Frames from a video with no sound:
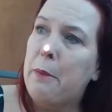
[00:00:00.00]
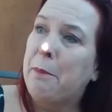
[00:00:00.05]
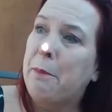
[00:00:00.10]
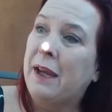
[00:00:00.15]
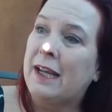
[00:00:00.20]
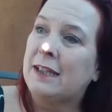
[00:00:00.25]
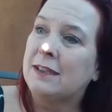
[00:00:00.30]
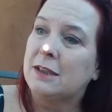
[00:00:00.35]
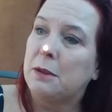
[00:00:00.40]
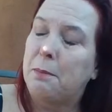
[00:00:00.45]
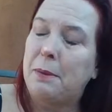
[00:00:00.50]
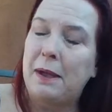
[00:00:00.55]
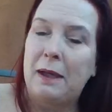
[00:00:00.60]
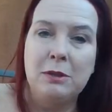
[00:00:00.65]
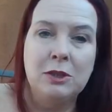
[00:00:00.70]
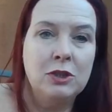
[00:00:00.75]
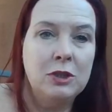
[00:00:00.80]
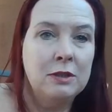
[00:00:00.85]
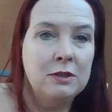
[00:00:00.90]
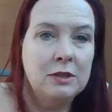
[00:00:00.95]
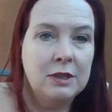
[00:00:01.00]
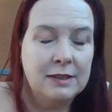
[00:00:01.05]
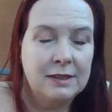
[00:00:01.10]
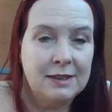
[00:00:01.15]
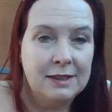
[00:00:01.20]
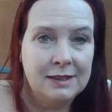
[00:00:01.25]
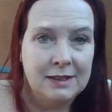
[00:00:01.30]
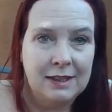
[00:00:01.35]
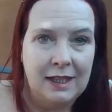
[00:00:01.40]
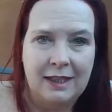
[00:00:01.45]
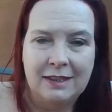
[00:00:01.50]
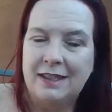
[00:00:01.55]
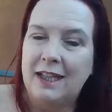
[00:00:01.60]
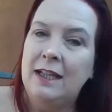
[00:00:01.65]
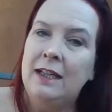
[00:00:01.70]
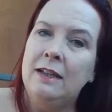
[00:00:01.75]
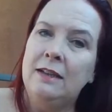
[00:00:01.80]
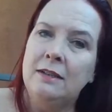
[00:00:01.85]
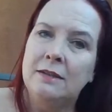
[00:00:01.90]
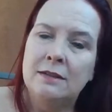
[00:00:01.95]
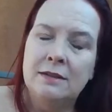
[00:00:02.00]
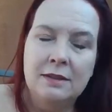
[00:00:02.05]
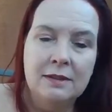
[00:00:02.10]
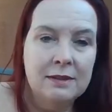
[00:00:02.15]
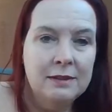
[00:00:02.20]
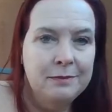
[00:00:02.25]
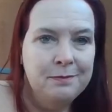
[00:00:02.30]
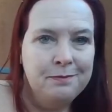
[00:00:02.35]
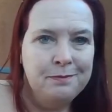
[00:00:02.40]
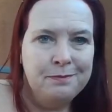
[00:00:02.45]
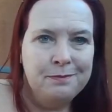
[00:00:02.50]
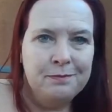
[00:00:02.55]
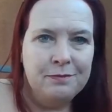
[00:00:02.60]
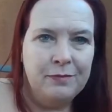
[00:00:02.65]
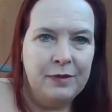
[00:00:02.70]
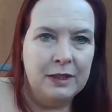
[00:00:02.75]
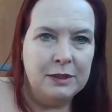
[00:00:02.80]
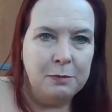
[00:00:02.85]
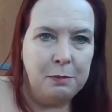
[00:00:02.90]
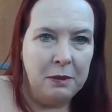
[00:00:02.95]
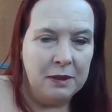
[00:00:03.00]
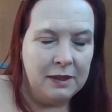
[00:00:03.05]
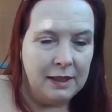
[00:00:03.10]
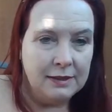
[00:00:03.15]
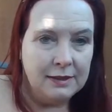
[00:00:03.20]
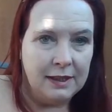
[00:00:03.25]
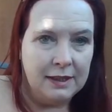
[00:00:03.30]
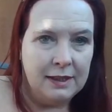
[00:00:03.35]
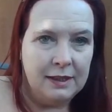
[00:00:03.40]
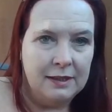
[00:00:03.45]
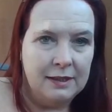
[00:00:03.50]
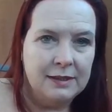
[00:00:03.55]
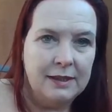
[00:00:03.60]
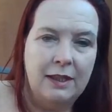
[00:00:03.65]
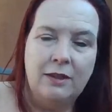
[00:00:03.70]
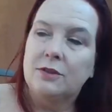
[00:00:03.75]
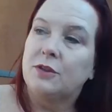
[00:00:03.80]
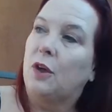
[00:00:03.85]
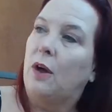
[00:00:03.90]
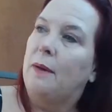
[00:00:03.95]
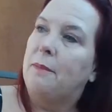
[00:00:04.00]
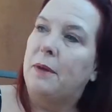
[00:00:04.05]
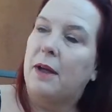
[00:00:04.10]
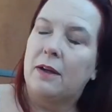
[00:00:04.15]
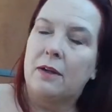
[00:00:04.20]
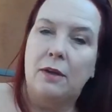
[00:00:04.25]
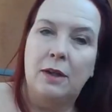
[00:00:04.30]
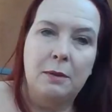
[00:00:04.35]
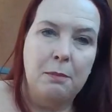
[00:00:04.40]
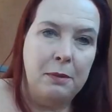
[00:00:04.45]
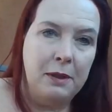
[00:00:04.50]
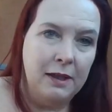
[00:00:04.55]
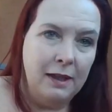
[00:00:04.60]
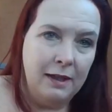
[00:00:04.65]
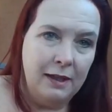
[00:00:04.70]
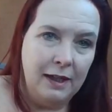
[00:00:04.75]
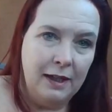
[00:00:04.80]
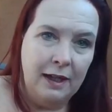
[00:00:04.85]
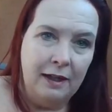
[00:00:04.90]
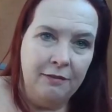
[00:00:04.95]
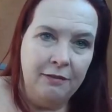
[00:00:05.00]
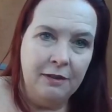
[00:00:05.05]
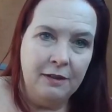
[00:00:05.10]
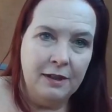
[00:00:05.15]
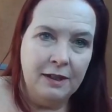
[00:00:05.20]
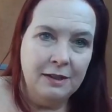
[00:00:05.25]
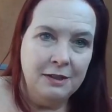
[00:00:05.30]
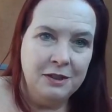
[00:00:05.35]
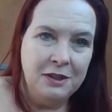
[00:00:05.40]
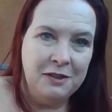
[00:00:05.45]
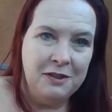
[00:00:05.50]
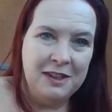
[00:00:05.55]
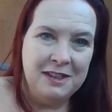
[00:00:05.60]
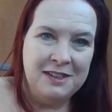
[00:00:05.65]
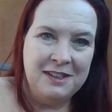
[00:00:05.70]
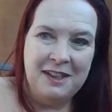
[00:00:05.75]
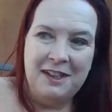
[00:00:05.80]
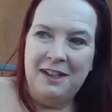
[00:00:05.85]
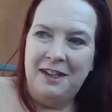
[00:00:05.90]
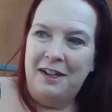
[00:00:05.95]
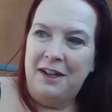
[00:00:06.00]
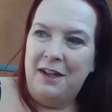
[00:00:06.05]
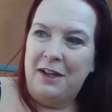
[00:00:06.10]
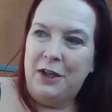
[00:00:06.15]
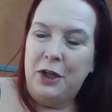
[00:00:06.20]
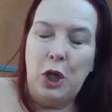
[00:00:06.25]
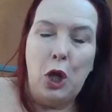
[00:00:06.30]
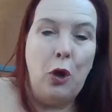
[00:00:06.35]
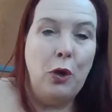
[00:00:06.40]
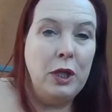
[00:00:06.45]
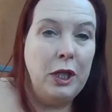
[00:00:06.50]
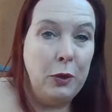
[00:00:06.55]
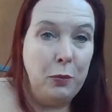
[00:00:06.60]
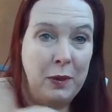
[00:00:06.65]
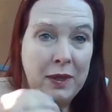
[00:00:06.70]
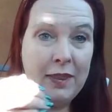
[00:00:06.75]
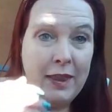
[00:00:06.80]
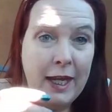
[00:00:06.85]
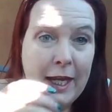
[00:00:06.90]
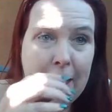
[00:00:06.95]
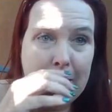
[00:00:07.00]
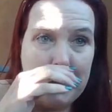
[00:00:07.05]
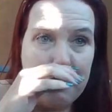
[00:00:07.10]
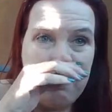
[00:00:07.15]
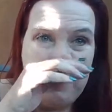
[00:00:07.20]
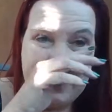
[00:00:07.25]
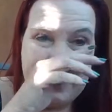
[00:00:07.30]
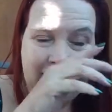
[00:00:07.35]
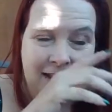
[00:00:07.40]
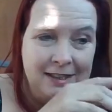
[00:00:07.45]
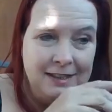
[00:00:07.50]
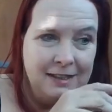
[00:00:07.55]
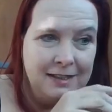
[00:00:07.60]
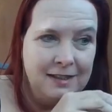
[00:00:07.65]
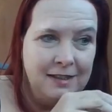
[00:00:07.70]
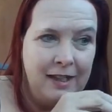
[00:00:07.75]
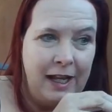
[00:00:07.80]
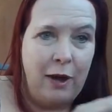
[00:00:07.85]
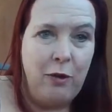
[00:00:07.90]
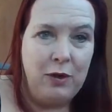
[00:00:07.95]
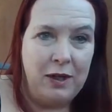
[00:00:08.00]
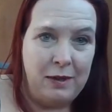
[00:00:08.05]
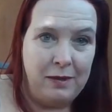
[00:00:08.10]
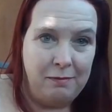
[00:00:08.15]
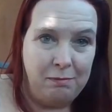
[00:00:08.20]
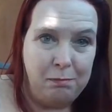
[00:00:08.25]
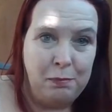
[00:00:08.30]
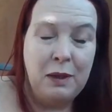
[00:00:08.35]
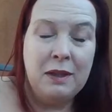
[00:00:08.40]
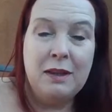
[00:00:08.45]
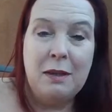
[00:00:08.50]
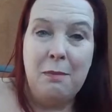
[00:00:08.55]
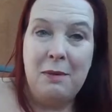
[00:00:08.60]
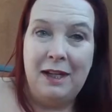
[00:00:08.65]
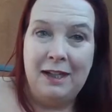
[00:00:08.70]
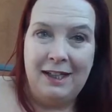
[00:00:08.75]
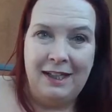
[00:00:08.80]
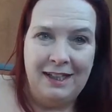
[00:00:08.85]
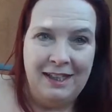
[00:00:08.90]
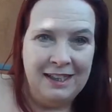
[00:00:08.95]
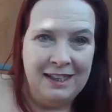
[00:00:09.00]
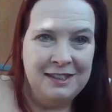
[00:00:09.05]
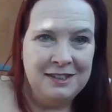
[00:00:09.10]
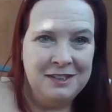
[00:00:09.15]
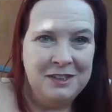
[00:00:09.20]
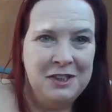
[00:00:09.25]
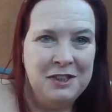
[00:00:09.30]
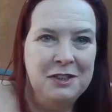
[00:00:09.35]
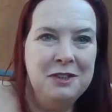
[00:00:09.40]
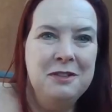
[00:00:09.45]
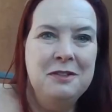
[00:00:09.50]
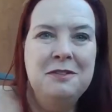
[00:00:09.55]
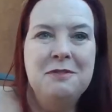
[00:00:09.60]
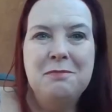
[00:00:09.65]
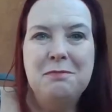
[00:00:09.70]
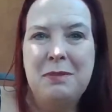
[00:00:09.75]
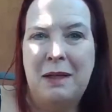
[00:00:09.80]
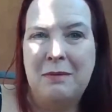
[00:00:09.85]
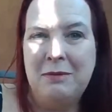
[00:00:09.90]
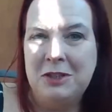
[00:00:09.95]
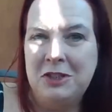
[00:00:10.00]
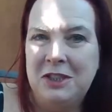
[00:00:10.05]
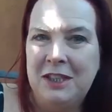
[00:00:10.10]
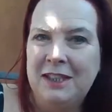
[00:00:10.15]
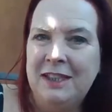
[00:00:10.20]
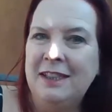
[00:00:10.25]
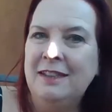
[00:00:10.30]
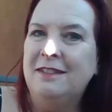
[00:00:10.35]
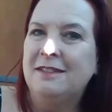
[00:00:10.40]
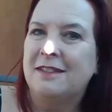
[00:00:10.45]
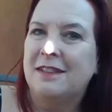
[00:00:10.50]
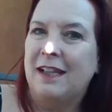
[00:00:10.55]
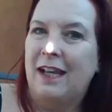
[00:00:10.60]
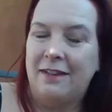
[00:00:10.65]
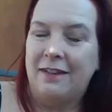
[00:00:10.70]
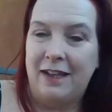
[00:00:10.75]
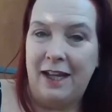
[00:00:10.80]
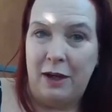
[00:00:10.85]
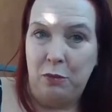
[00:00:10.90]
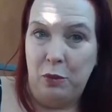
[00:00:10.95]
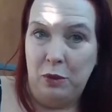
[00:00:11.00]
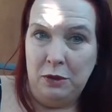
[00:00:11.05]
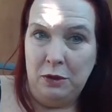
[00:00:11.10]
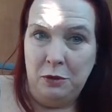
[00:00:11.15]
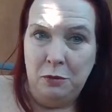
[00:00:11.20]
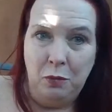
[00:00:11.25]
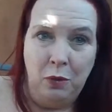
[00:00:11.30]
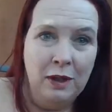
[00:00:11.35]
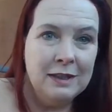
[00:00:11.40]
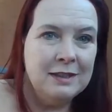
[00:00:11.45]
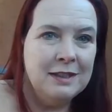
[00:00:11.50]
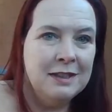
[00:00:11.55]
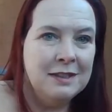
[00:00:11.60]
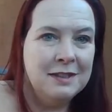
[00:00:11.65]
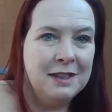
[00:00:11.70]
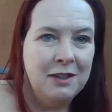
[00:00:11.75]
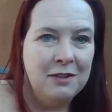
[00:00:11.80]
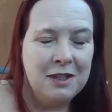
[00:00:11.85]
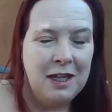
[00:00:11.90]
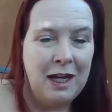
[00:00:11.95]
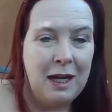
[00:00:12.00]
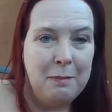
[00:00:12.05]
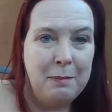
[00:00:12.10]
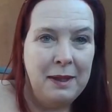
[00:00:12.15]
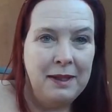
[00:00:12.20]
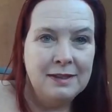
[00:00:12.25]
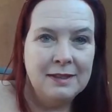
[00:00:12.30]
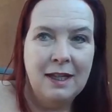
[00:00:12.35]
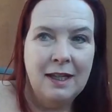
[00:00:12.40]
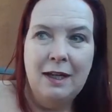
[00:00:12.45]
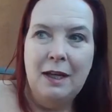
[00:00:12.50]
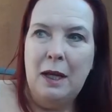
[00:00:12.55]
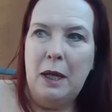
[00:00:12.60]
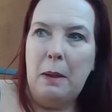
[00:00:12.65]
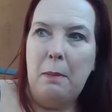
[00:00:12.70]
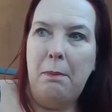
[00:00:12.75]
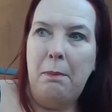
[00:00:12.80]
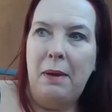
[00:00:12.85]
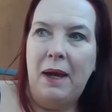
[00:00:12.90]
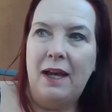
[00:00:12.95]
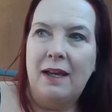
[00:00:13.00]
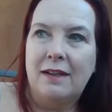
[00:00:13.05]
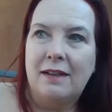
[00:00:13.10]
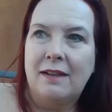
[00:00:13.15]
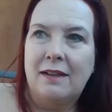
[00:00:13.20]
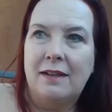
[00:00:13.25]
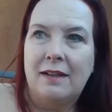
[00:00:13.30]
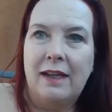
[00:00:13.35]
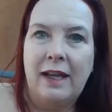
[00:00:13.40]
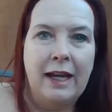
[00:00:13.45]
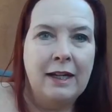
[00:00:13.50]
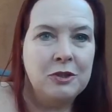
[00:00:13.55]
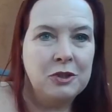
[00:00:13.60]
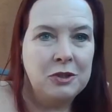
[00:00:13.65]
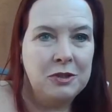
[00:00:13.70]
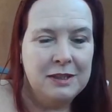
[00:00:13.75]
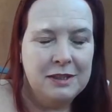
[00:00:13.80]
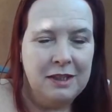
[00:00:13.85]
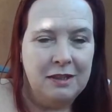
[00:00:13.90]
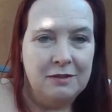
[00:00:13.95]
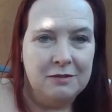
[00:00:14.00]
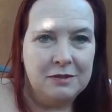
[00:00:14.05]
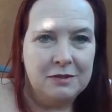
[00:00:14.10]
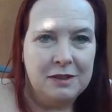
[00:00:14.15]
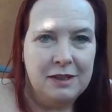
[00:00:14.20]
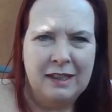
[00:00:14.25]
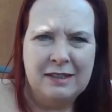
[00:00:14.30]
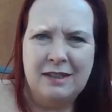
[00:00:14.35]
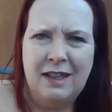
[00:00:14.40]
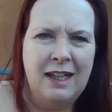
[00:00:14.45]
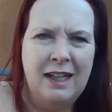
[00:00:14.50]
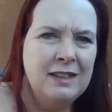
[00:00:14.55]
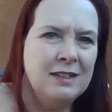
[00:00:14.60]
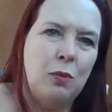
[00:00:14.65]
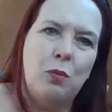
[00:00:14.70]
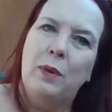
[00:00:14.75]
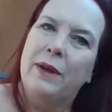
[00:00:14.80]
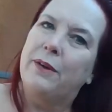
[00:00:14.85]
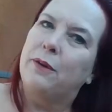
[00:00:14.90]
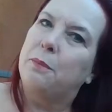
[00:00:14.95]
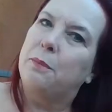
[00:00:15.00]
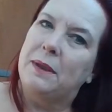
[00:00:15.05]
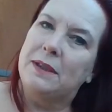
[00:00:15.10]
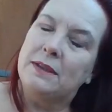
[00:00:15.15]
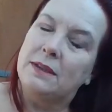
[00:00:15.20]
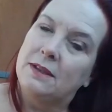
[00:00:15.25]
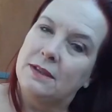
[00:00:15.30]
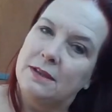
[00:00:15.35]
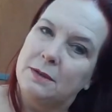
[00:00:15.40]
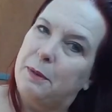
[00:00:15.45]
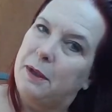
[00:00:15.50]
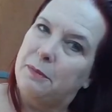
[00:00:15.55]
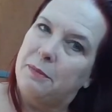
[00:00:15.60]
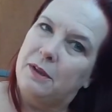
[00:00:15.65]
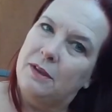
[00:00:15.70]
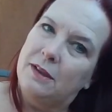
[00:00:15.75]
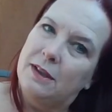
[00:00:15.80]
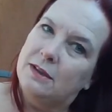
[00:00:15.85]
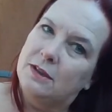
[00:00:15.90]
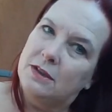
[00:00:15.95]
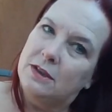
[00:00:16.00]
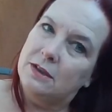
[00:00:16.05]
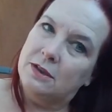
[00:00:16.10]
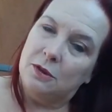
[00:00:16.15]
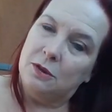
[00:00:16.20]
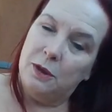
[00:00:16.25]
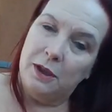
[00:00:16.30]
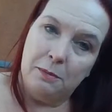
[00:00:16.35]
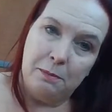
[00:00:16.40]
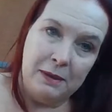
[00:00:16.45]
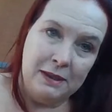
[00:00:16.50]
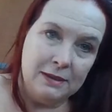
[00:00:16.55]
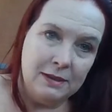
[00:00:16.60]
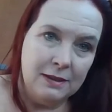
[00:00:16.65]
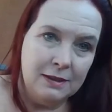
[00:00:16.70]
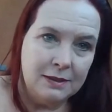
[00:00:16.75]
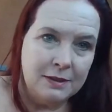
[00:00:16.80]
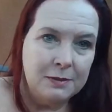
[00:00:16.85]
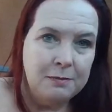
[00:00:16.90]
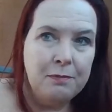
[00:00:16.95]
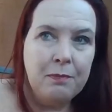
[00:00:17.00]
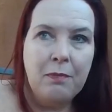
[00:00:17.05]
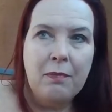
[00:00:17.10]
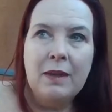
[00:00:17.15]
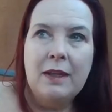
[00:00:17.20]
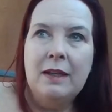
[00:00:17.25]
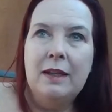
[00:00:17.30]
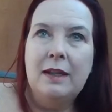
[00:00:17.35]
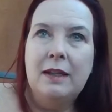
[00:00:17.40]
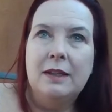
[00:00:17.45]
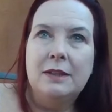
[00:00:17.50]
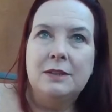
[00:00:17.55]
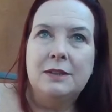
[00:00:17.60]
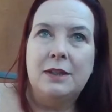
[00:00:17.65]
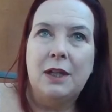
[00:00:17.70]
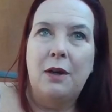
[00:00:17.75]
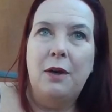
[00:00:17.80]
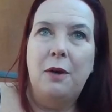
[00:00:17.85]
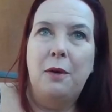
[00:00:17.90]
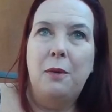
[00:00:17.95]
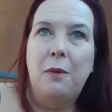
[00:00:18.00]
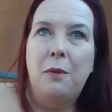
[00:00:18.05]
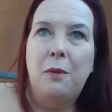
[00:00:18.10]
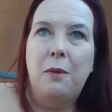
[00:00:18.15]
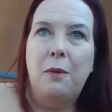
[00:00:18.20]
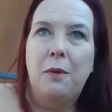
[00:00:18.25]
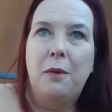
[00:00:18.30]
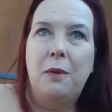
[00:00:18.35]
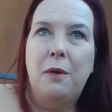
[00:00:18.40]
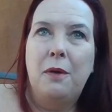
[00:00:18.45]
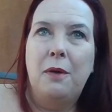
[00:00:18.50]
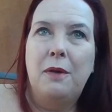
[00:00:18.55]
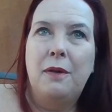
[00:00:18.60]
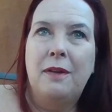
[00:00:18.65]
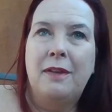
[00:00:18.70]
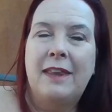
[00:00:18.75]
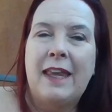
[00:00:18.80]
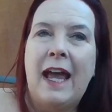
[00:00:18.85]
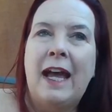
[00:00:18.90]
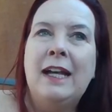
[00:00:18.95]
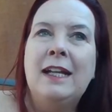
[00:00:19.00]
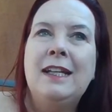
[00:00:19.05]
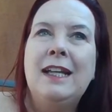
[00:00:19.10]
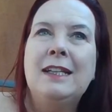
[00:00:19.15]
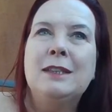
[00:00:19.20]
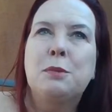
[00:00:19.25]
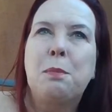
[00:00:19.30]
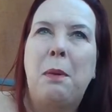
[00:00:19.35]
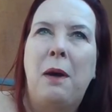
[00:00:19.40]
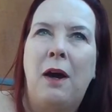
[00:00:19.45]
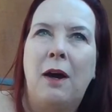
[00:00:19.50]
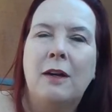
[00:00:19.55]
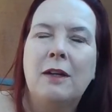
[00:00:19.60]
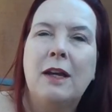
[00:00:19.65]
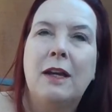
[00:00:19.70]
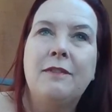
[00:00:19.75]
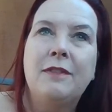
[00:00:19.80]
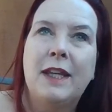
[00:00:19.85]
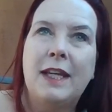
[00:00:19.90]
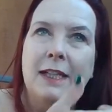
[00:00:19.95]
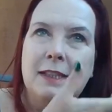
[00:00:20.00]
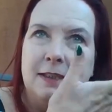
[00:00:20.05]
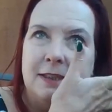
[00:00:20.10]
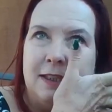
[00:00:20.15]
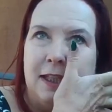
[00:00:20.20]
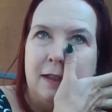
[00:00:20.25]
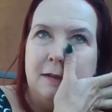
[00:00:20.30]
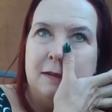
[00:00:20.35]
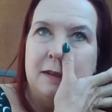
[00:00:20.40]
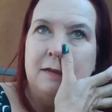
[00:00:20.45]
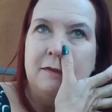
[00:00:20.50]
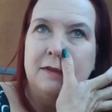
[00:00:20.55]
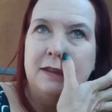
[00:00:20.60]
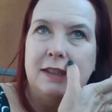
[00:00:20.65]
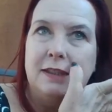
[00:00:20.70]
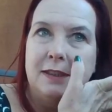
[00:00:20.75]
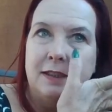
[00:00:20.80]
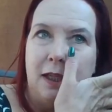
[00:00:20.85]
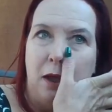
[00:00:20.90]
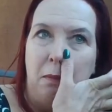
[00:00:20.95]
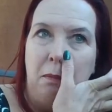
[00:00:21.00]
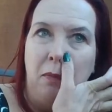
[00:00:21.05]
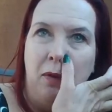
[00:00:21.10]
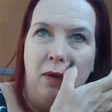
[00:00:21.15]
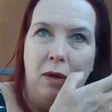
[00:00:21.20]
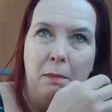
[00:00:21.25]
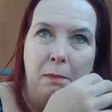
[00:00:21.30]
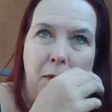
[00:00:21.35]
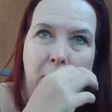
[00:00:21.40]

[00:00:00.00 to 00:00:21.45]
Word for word: because the publisher just decides, eh, this book isn't going to sell, so I'm not going to put any effort into it. You know, you would think because they already put the money into publishing it that they would want to sell copies, but they actually don't. It's it's a weird business, people. It's just a weird business. So that is part of the incentive to sell more